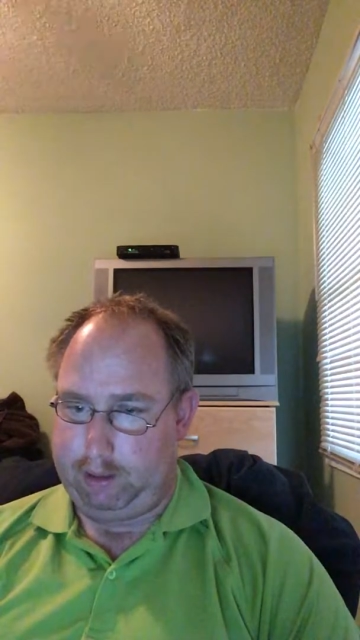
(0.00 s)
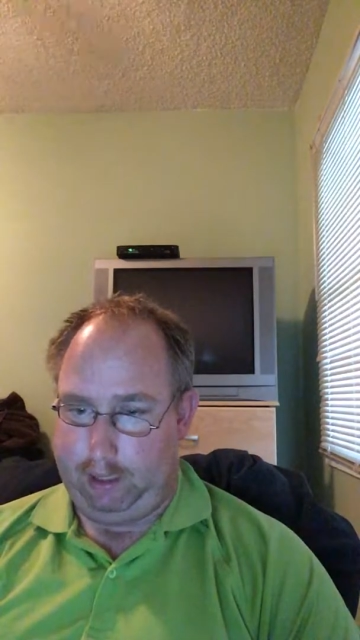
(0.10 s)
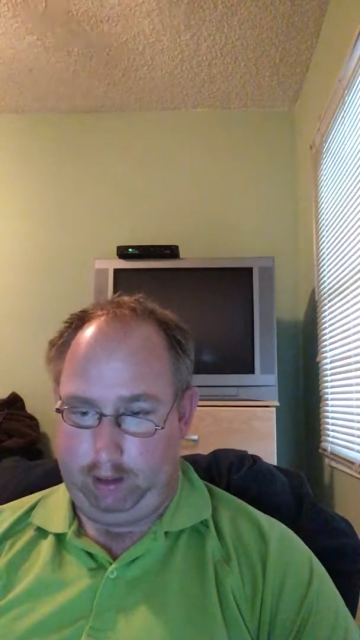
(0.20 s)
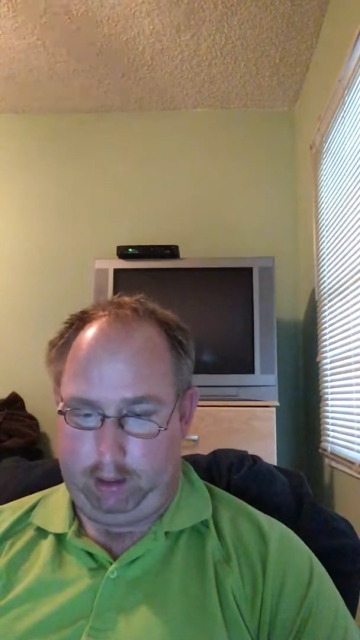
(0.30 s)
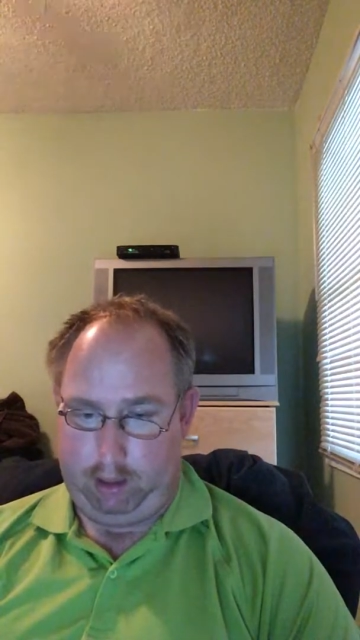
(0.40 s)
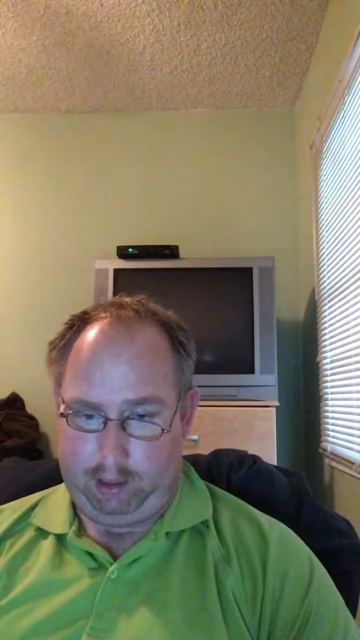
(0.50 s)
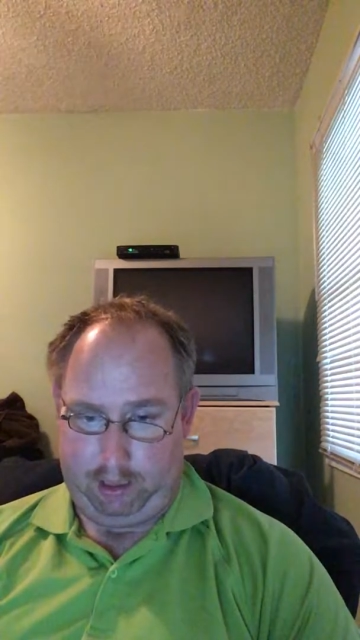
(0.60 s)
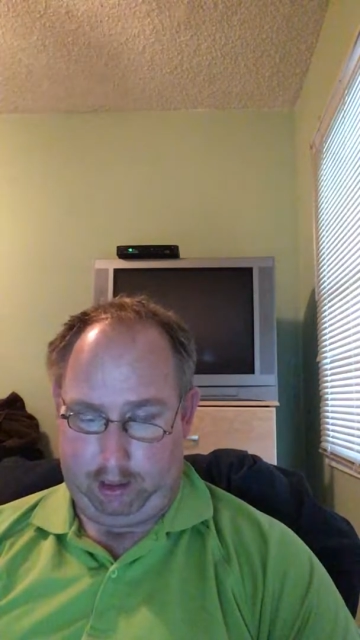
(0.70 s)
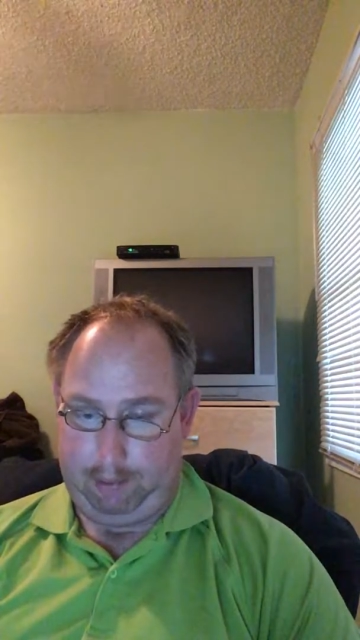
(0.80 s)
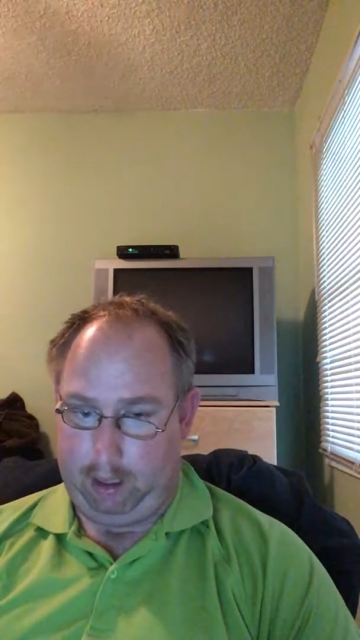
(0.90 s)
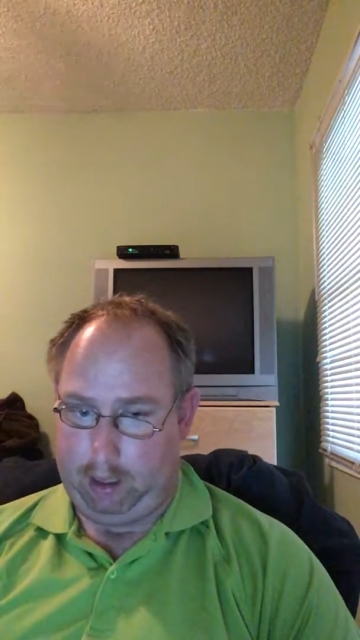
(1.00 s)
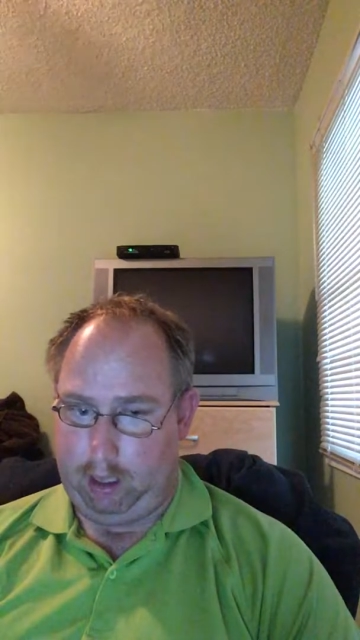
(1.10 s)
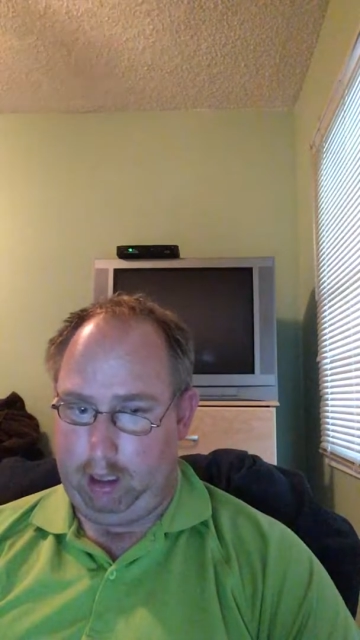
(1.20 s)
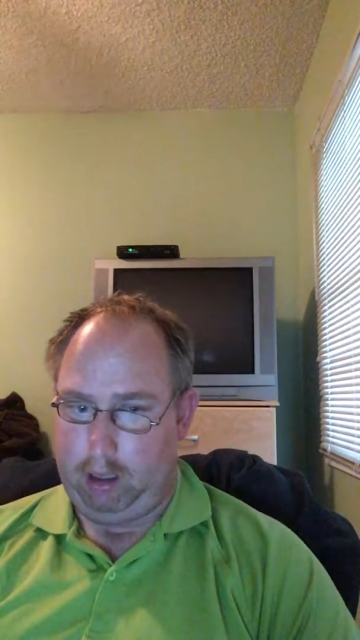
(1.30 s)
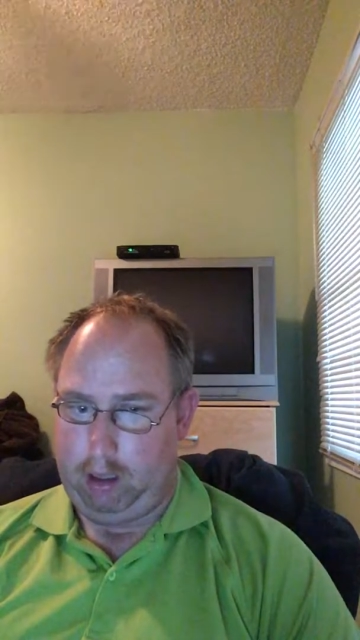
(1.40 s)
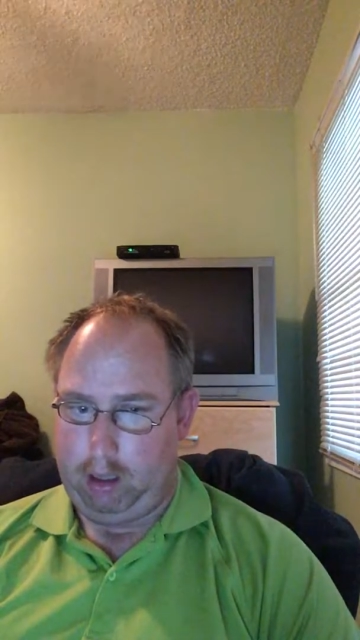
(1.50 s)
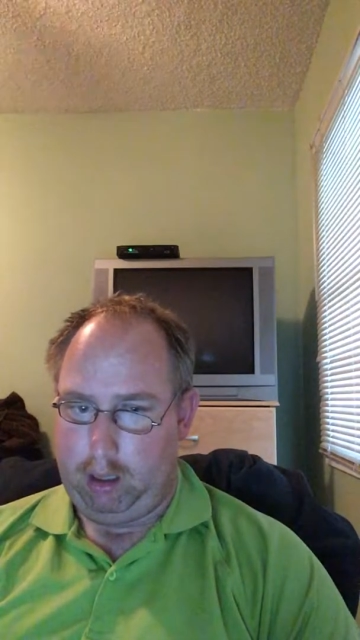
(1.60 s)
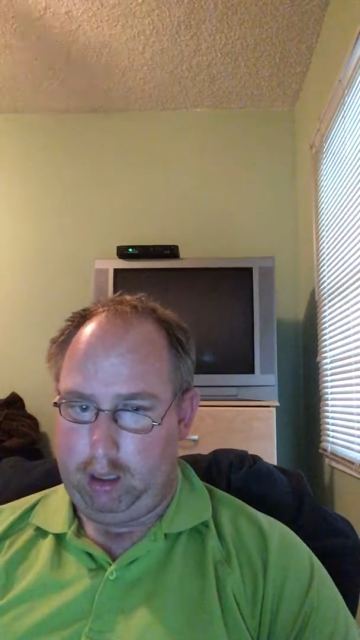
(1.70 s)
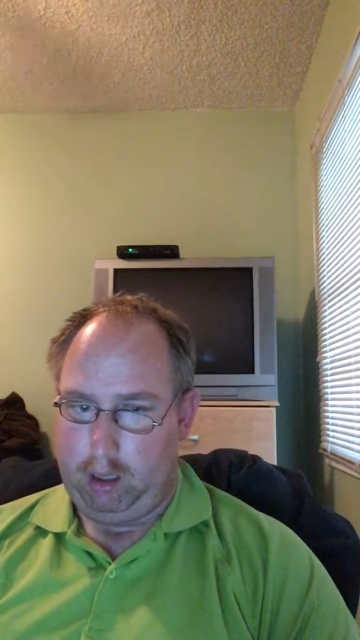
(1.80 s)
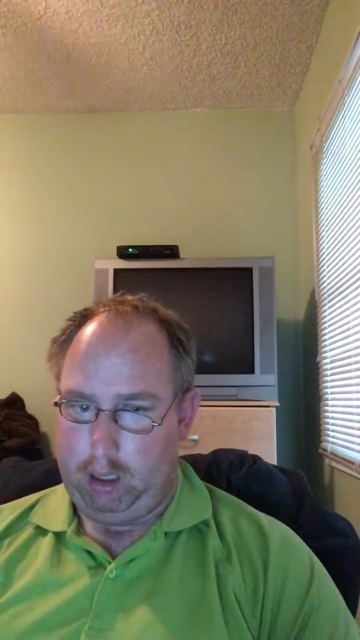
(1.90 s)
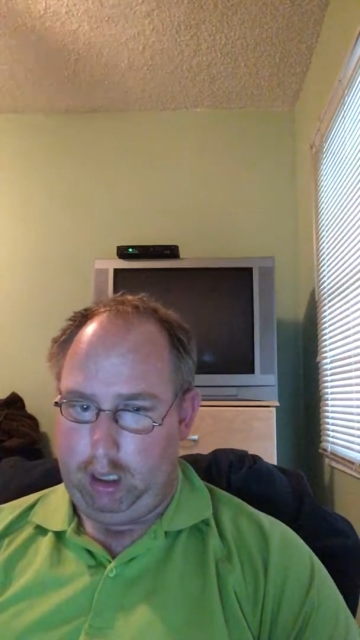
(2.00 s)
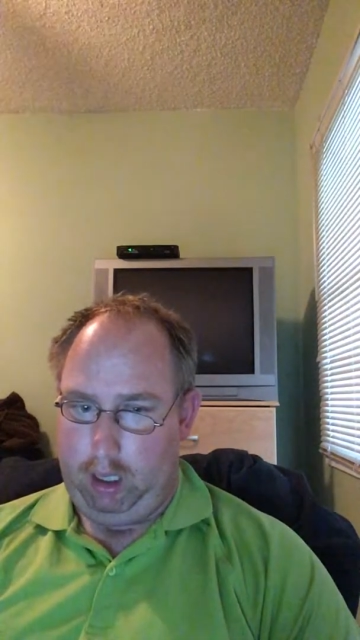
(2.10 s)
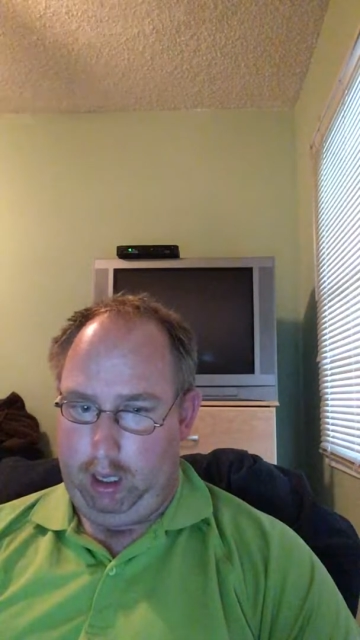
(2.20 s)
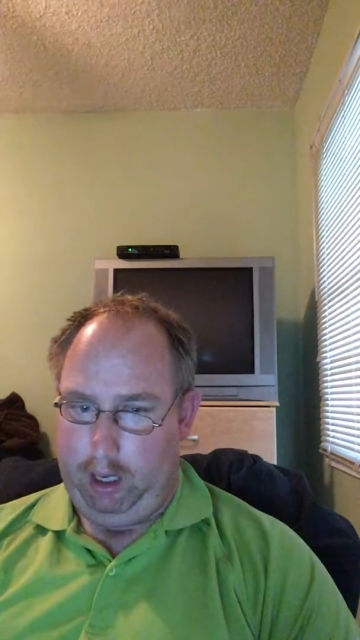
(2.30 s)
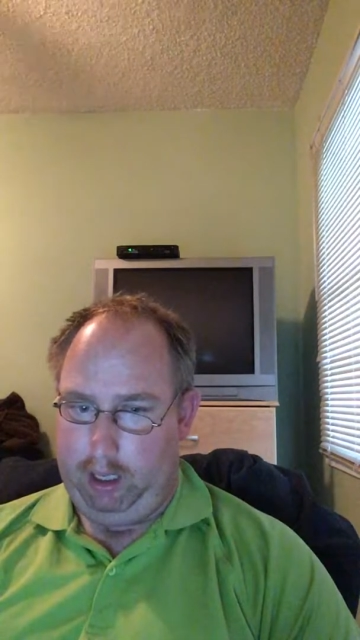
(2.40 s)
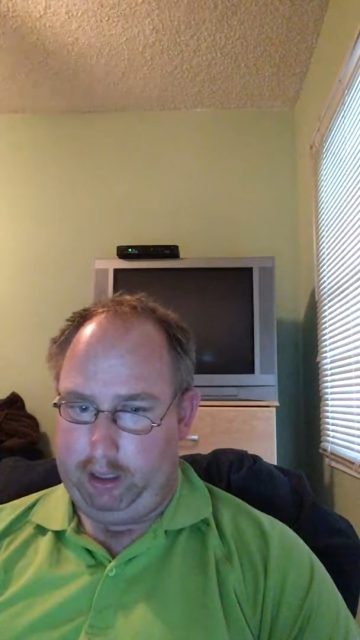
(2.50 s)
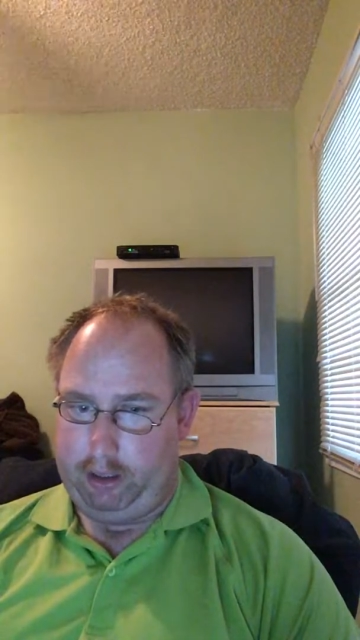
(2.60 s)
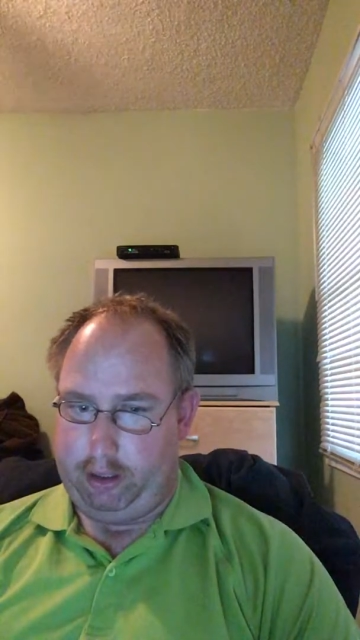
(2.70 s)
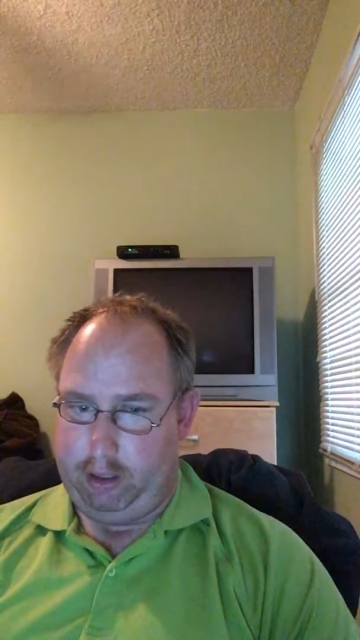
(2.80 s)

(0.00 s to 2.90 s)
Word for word: South South America, uh,